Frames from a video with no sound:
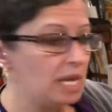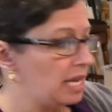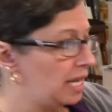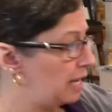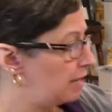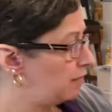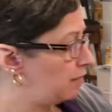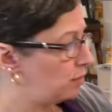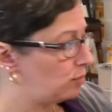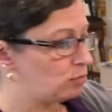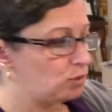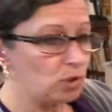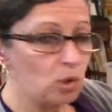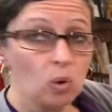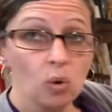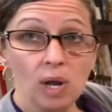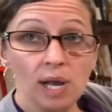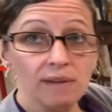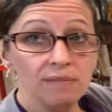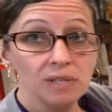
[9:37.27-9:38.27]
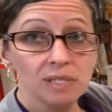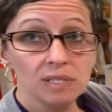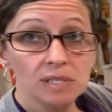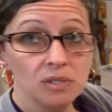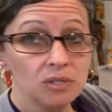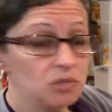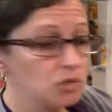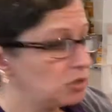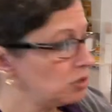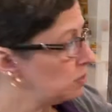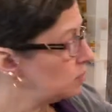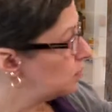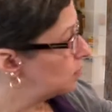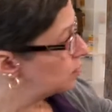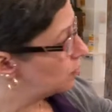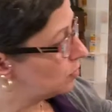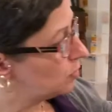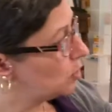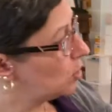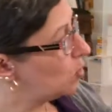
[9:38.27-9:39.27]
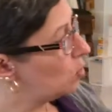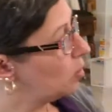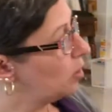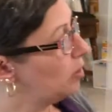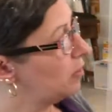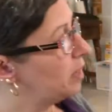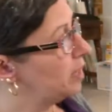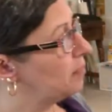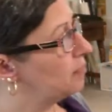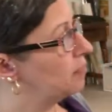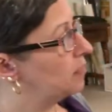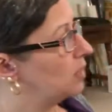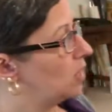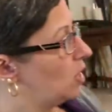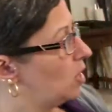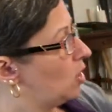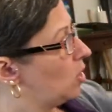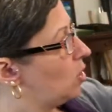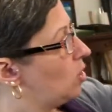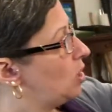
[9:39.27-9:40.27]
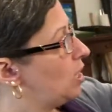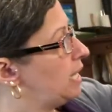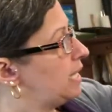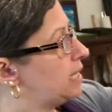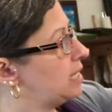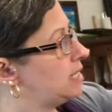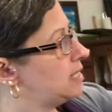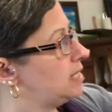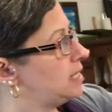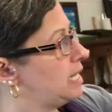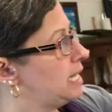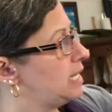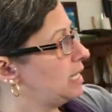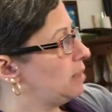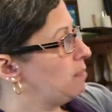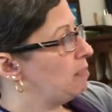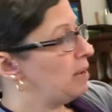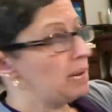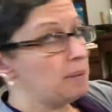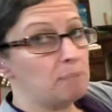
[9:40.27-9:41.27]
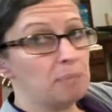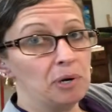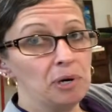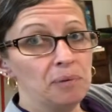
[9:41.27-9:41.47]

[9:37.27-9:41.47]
If you don't have a scissor, don't worry. Go like this, take the paper,